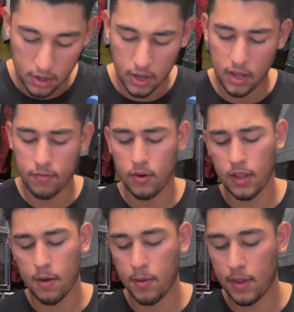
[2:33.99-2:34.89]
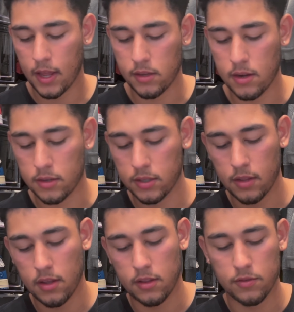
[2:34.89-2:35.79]
And for a lot of people that like dunks, I
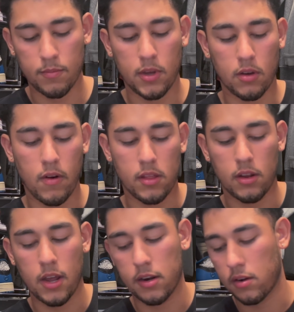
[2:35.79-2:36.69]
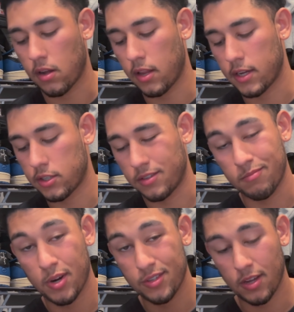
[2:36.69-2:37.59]
think this would be a great thing to add to your collection.
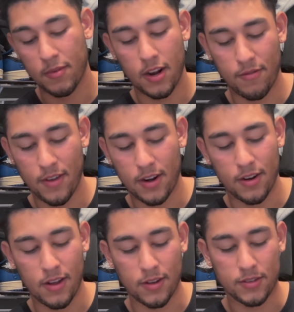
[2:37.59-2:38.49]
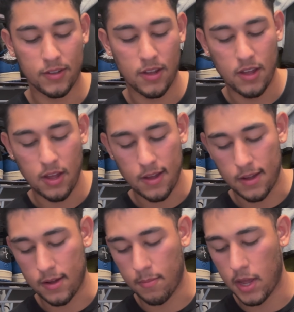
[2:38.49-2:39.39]
Personally, I'm not a fan of dunks.
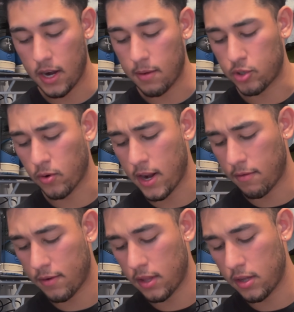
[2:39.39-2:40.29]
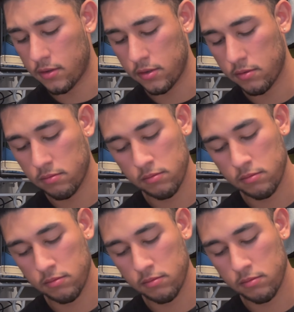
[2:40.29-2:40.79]
Ended up trading for these.